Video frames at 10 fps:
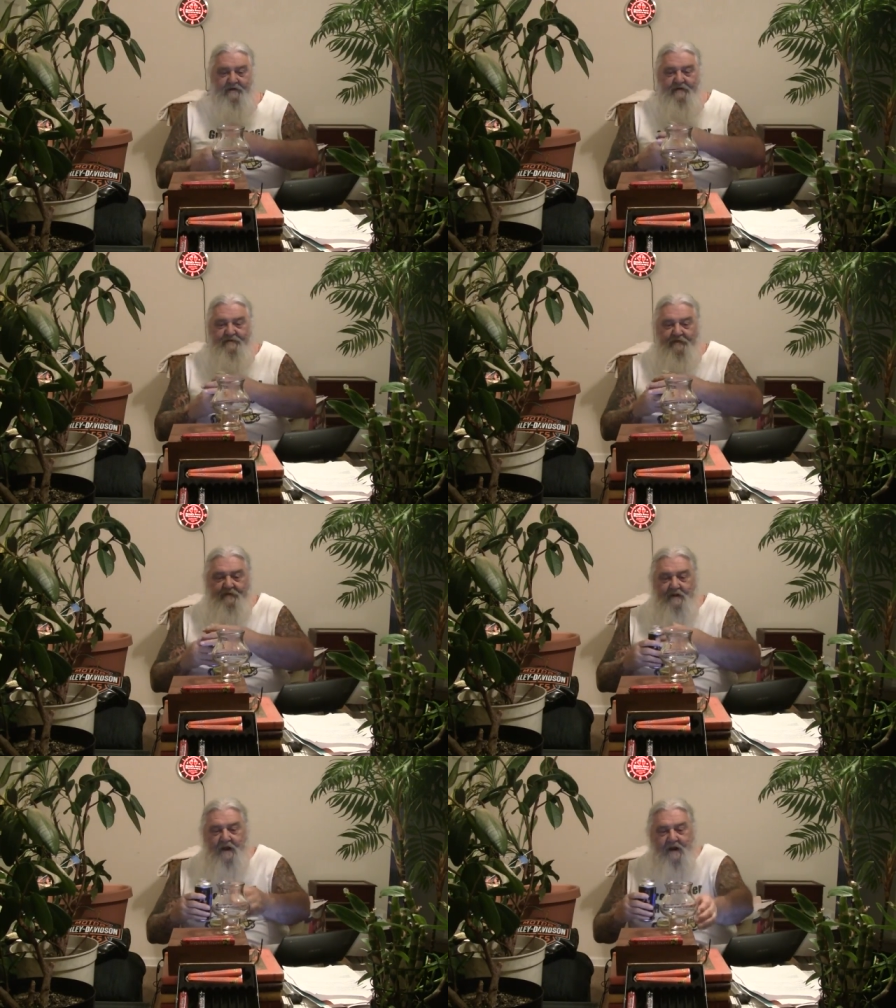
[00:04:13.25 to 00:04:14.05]
it into the
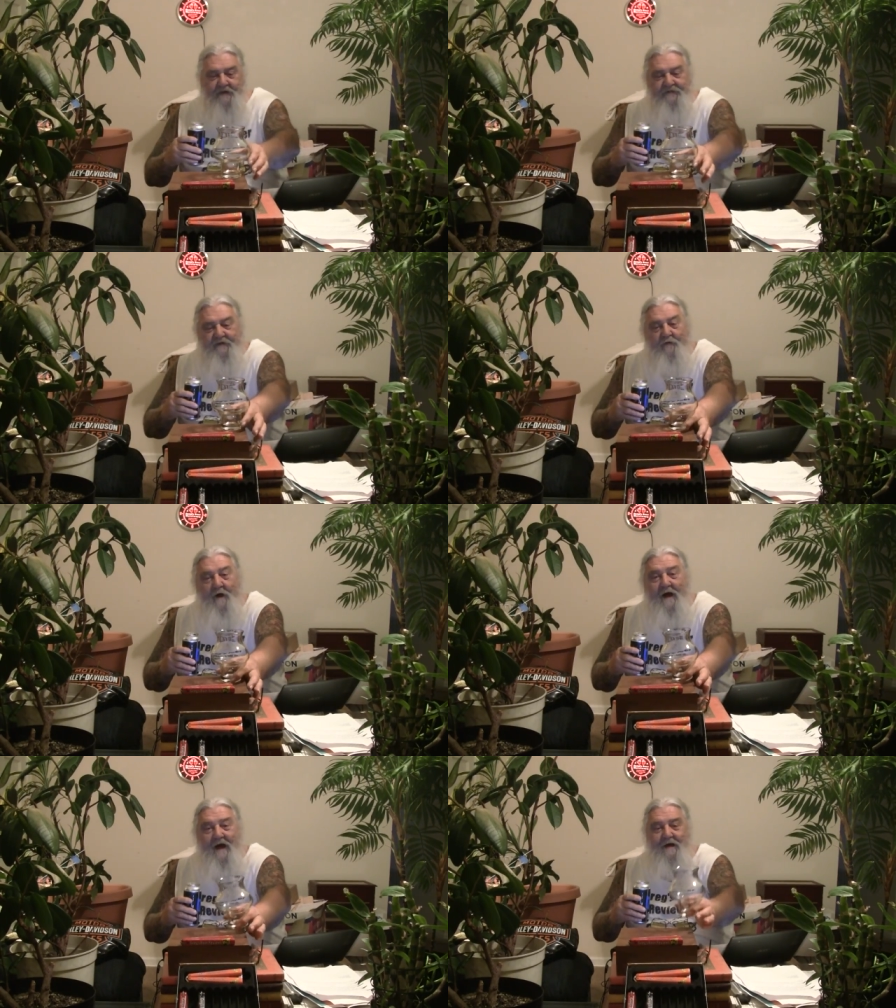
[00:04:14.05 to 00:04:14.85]
glass. And
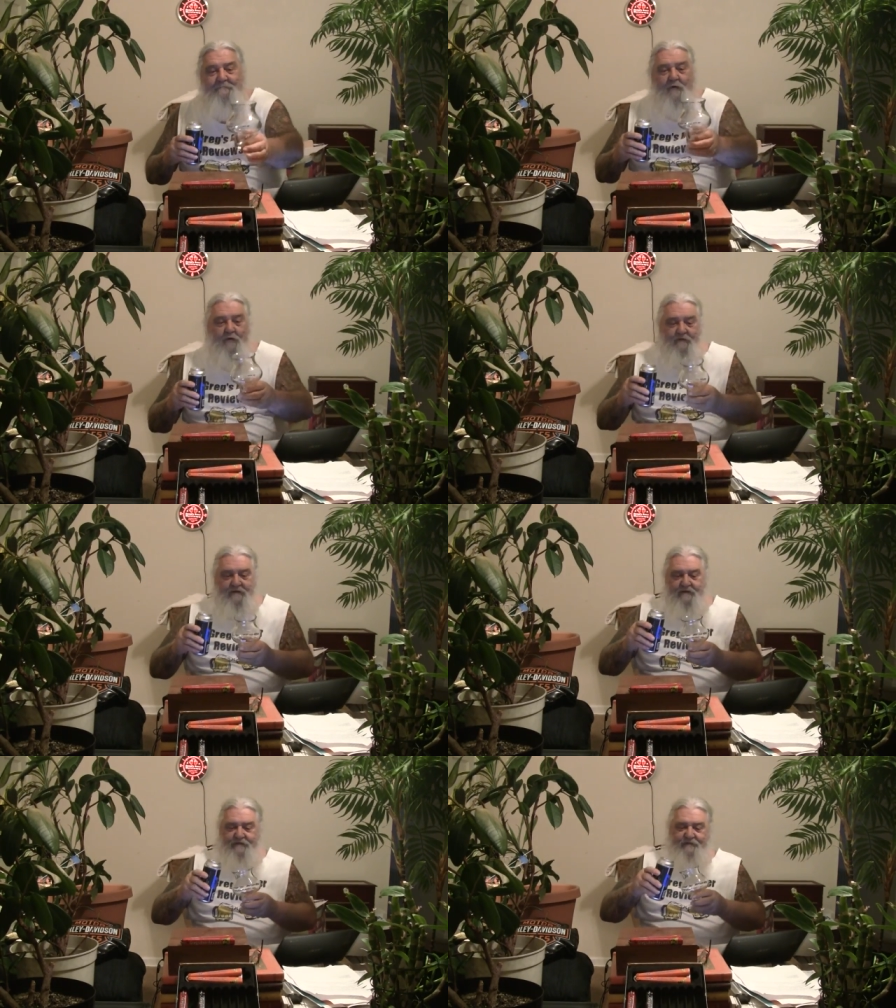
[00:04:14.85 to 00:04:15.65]
while I pour
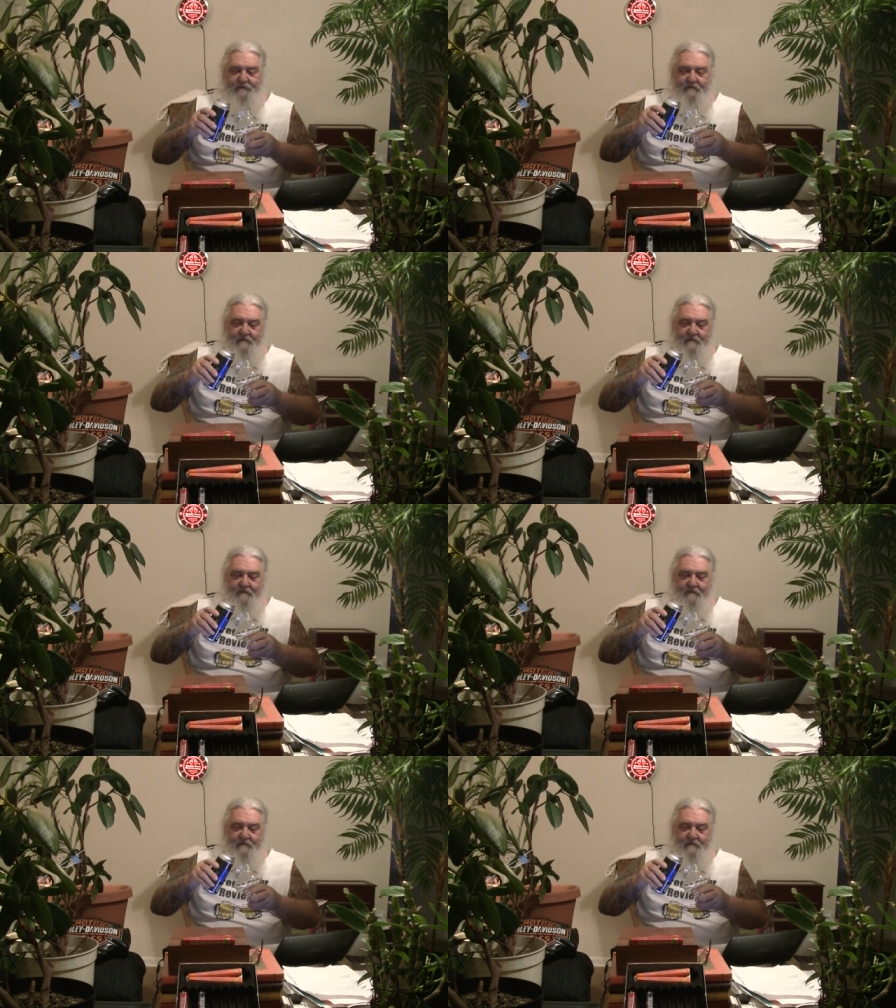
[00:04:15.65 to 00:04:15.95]
this,